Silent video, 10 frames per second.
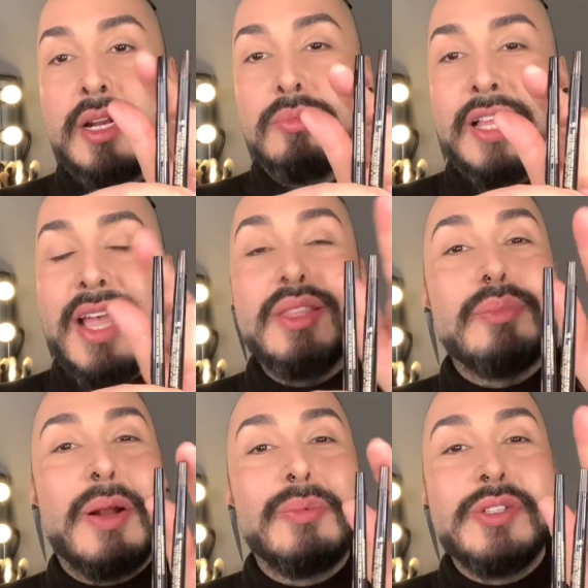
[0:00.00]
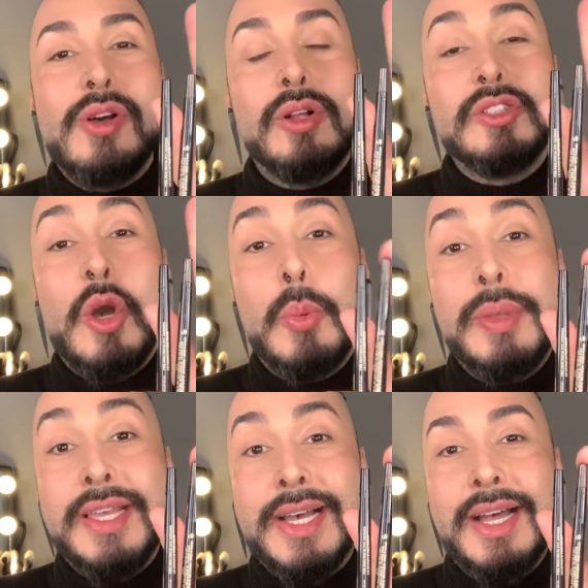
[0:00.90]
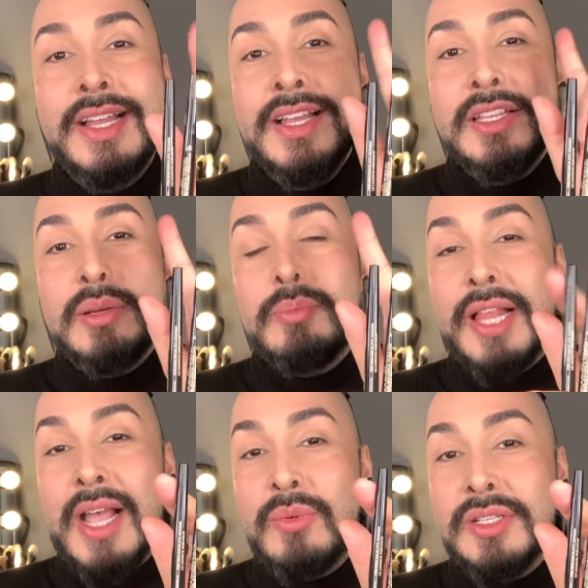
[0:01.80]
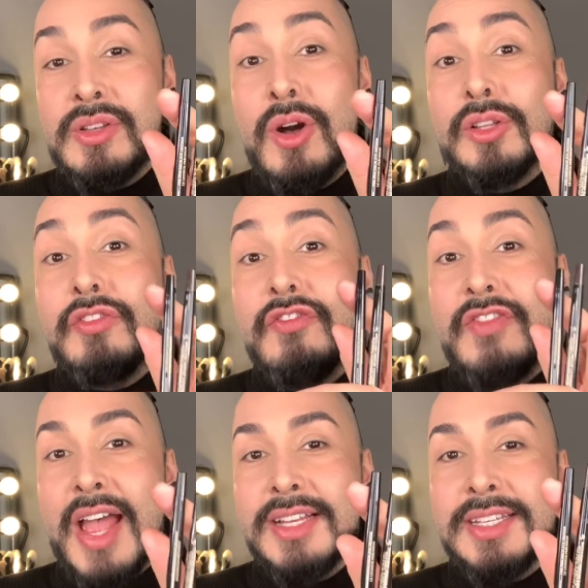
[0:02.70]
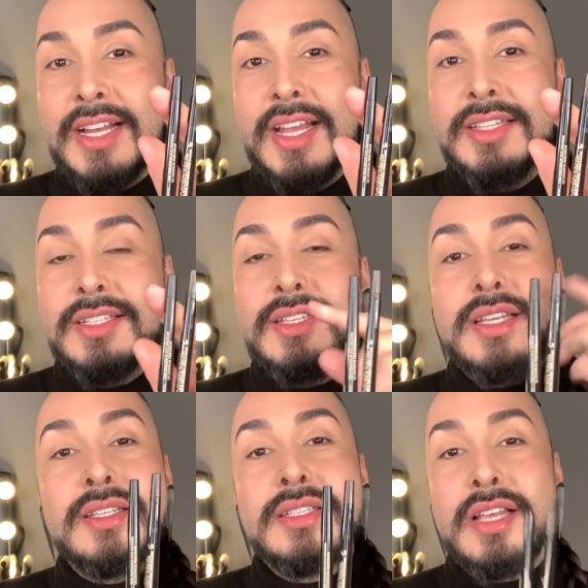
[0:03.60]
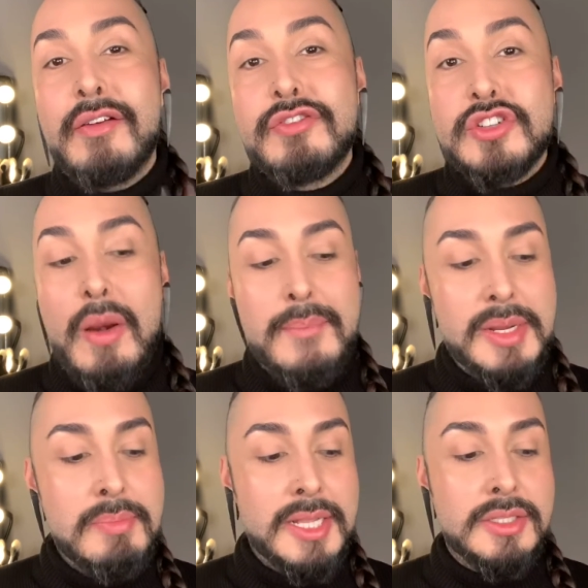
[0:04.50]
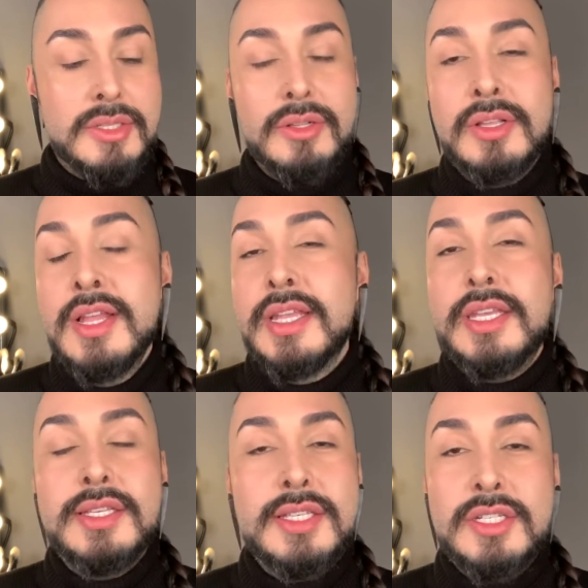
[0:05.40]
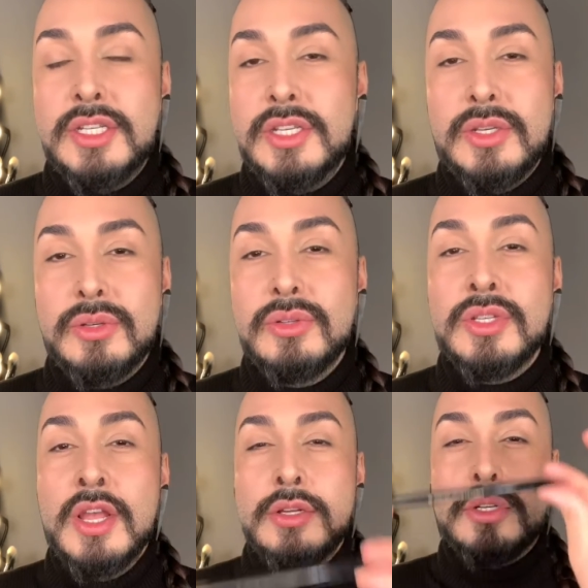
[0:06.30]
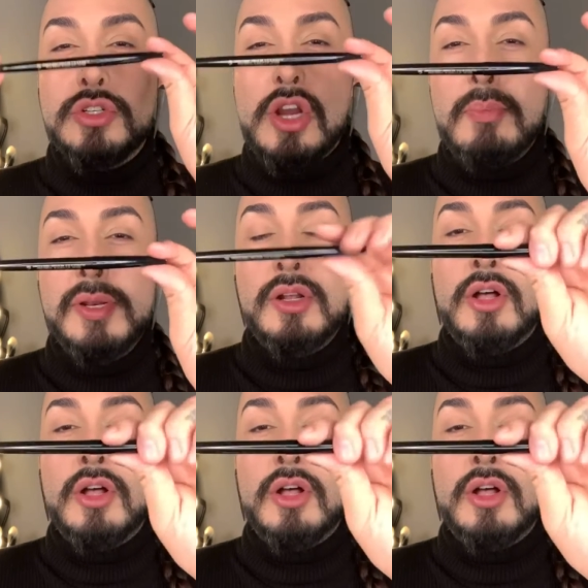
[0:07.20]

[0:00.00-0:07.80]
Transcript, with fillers: and a black. The brown one's called Kobicaa, the black one is called Vanta, and this is a self-sharpening pencil, easy to use. To sharpen it,